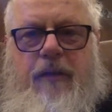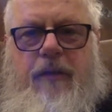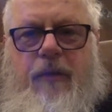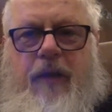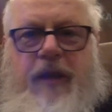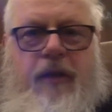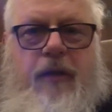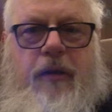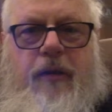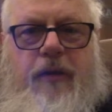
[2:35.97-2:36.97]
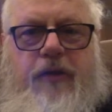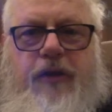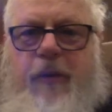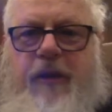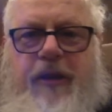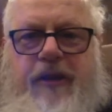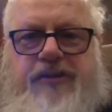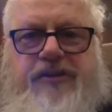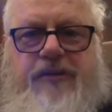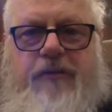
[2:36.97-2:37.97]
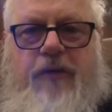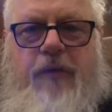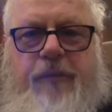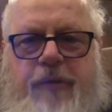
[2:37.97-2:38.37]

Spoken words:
The whale dominates the rowing